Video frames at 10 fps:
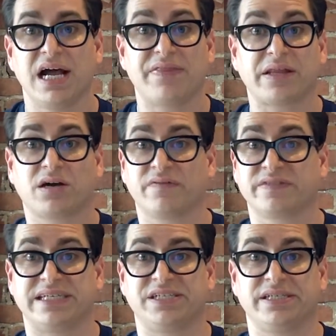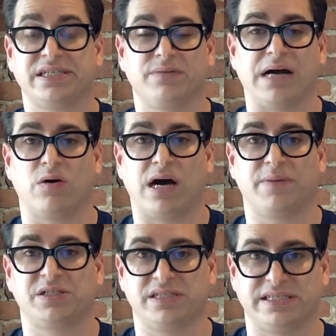And then the conversation isn't about how
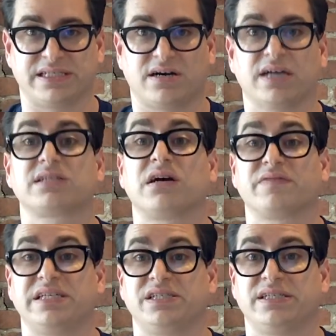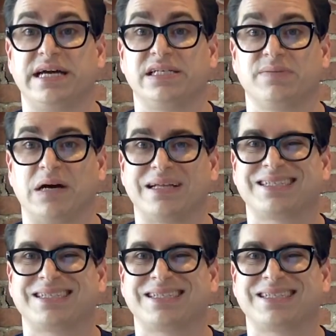much does this cost. The conversation then is about, let's